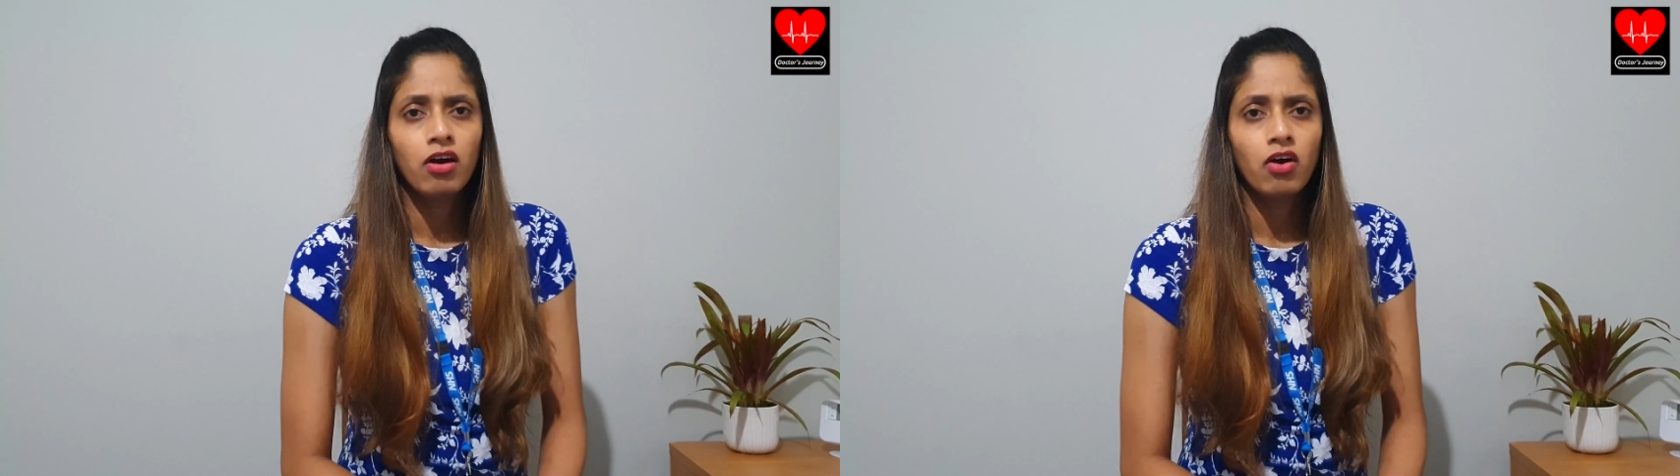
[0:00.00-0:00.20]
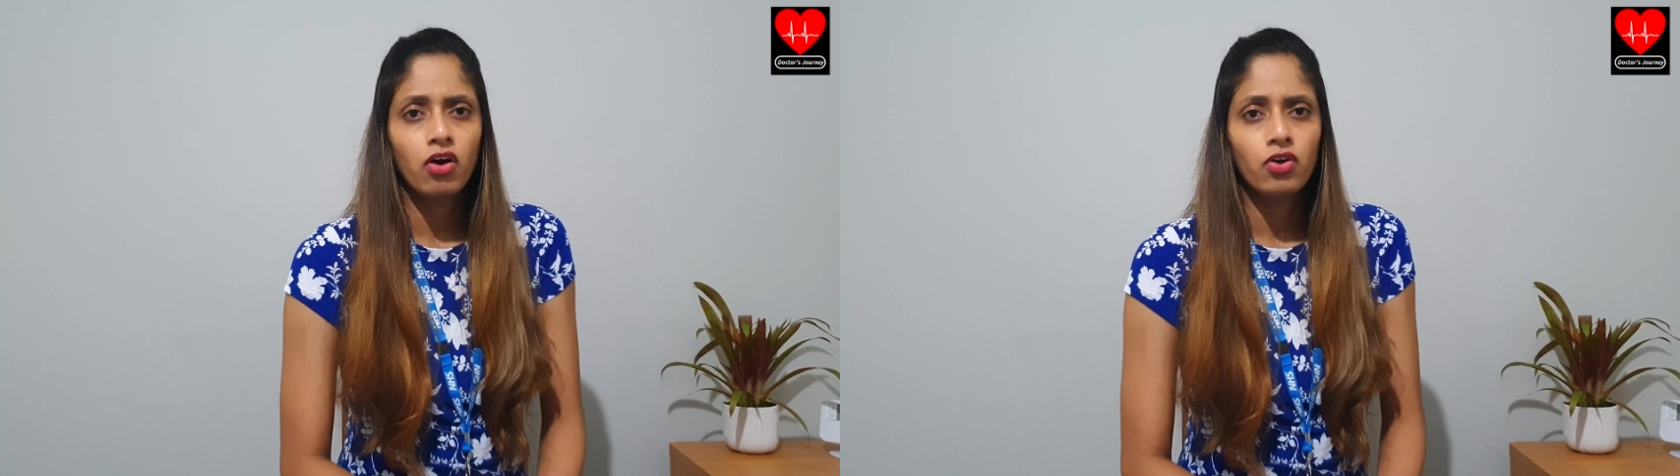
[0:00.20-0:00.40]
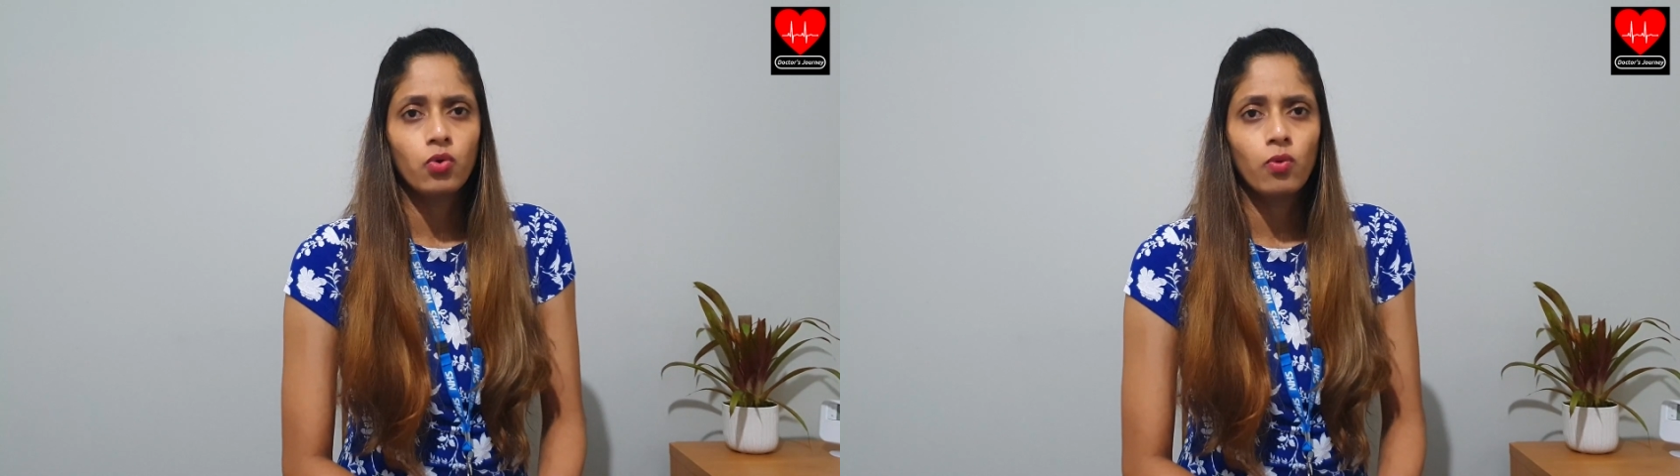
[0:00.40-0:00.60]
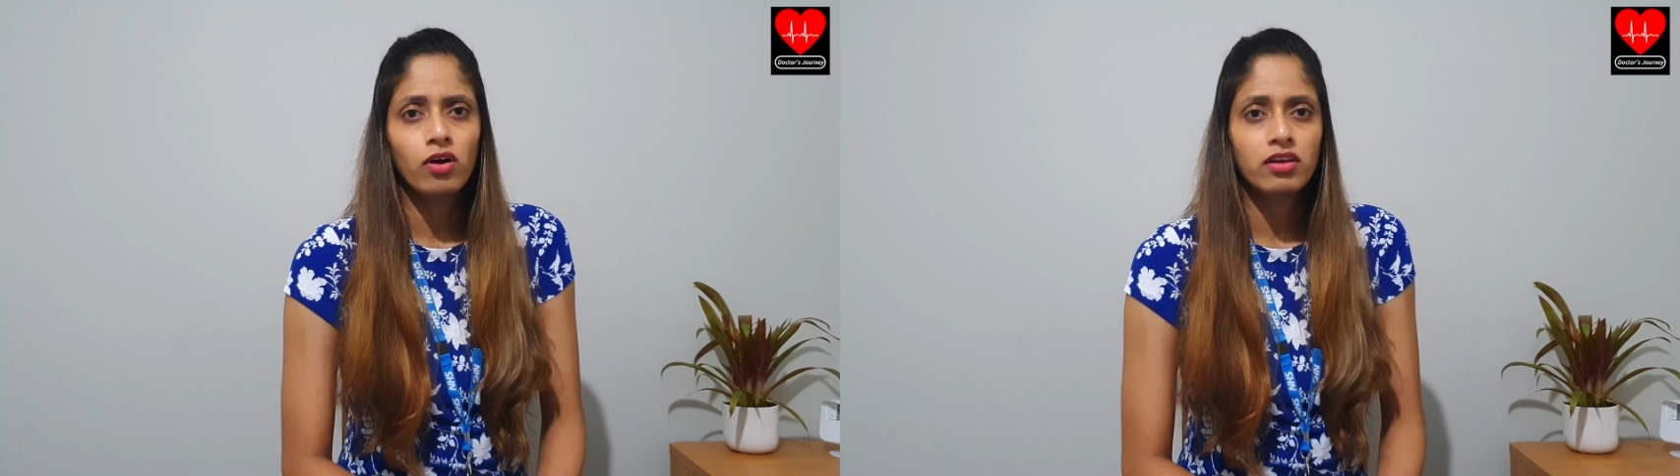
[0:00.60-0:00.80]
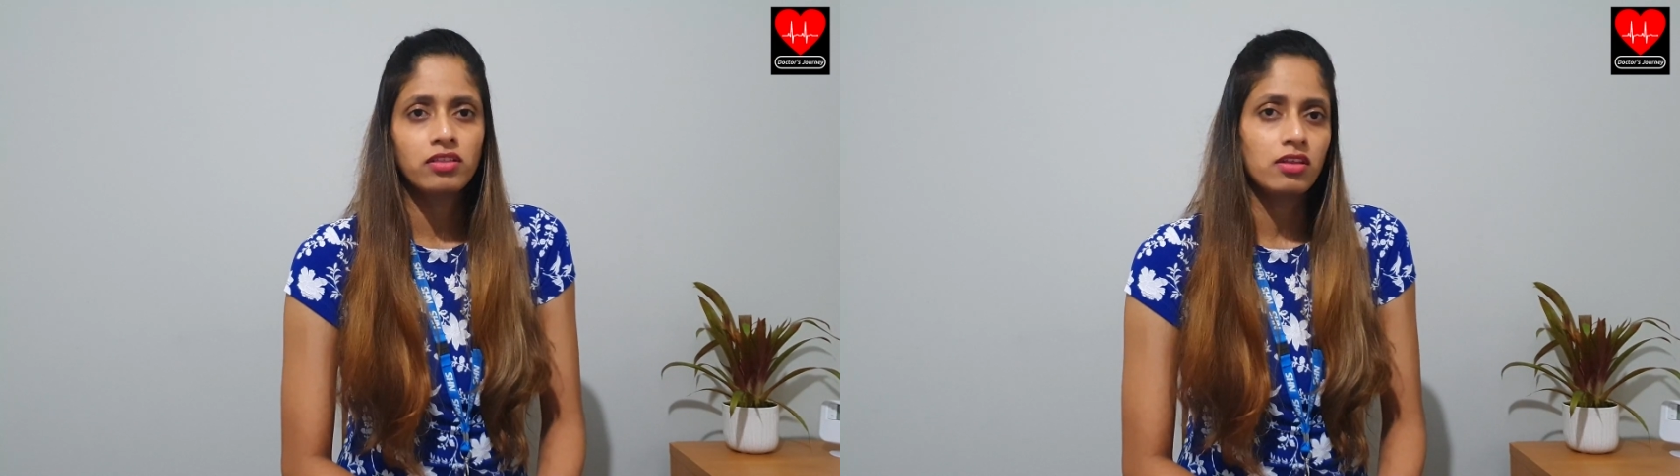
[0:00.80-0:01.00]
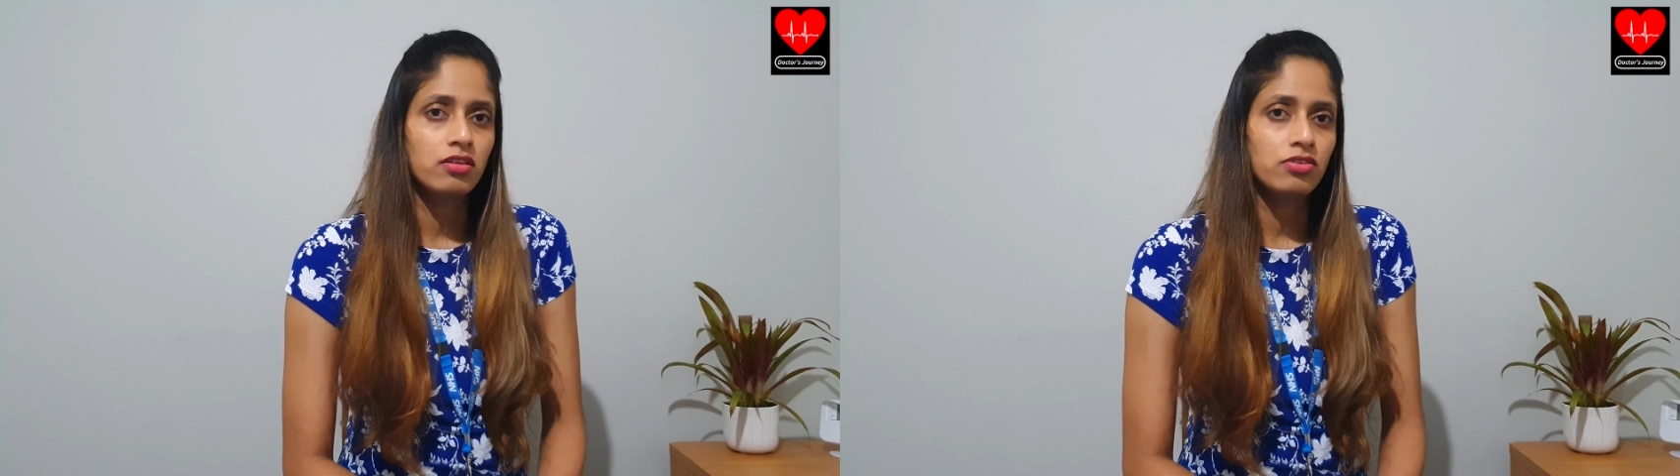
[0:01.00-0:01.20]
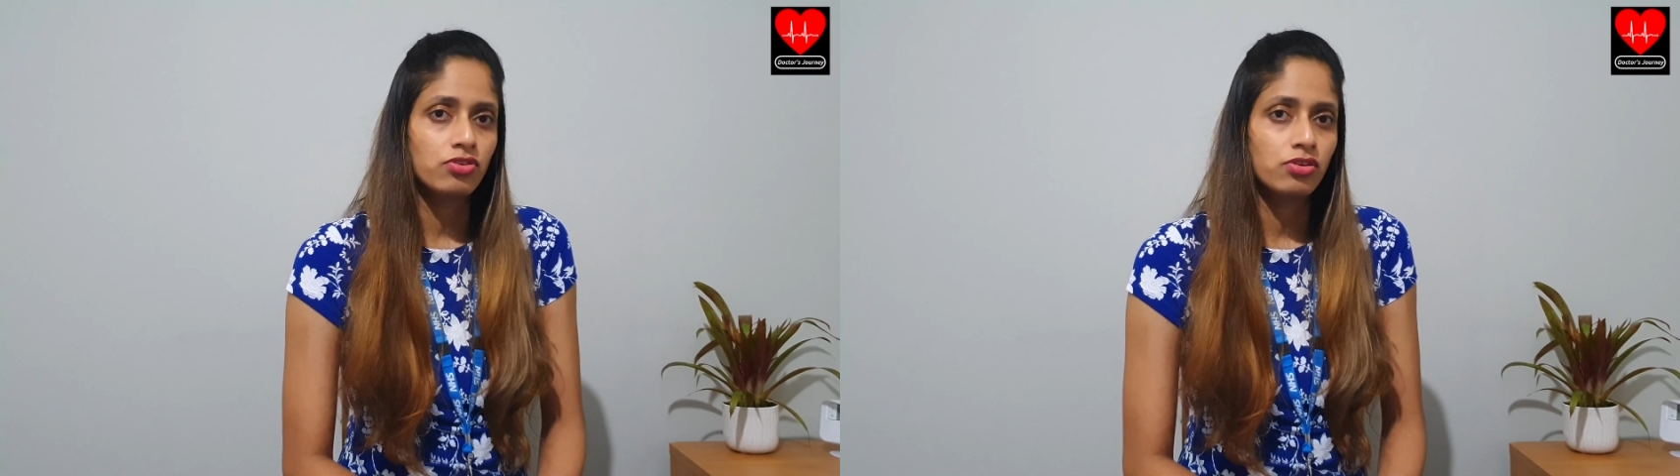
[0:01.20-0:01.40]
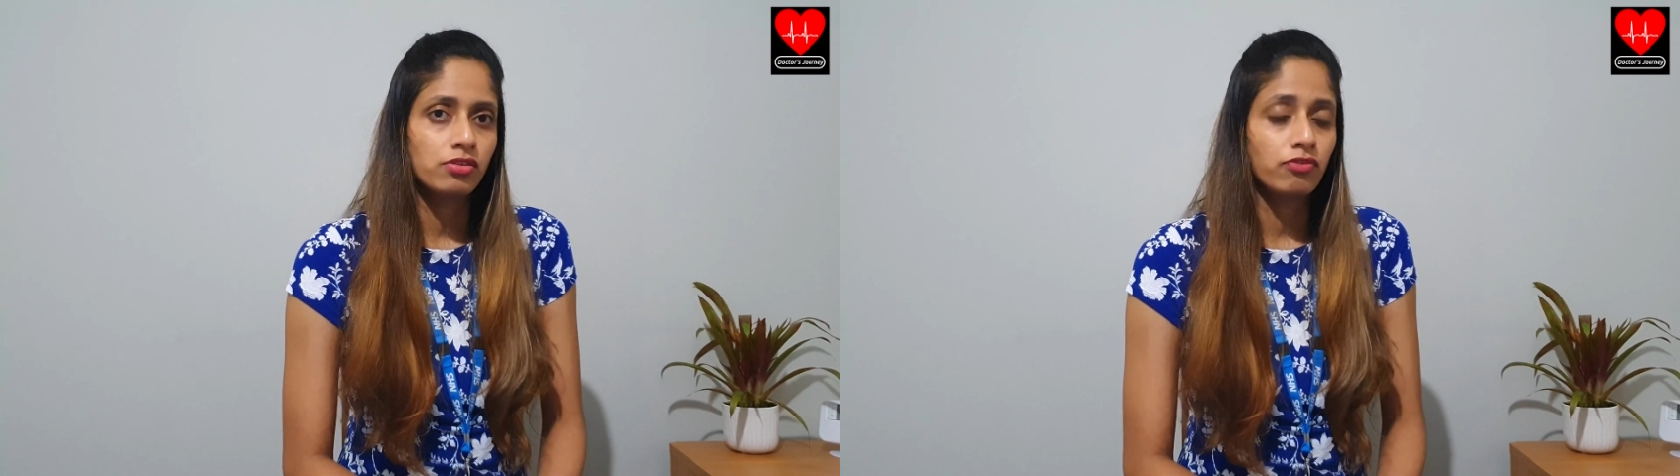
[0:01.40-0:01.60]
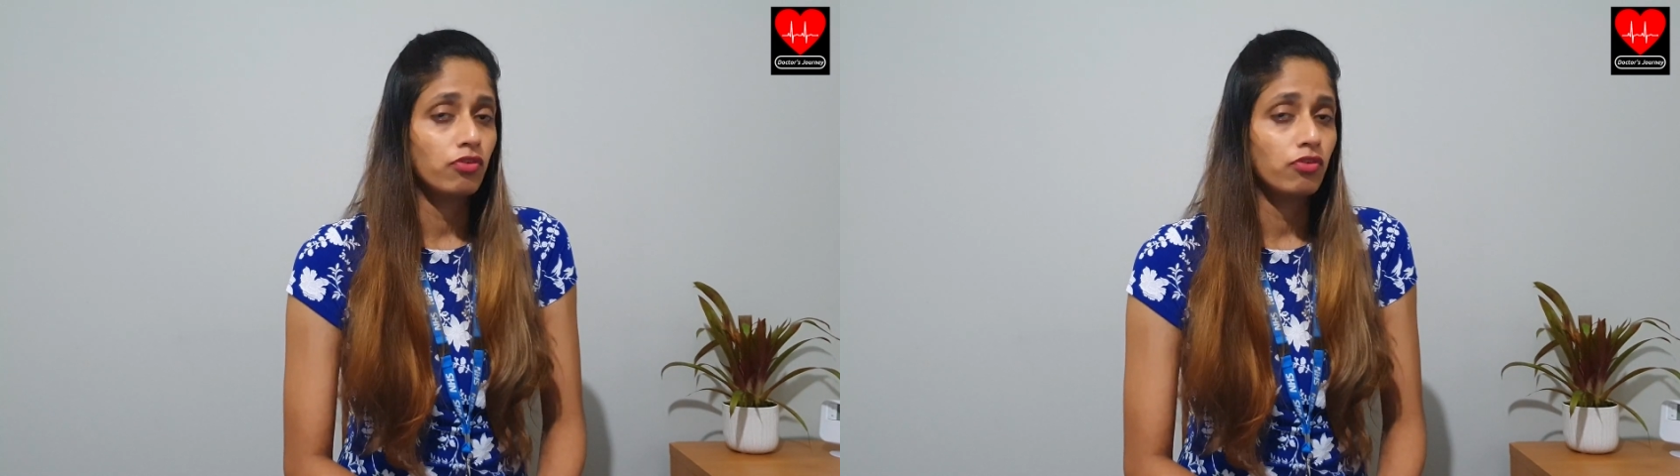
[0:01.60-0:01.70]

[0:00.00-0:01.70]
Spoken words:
or to work in the NHS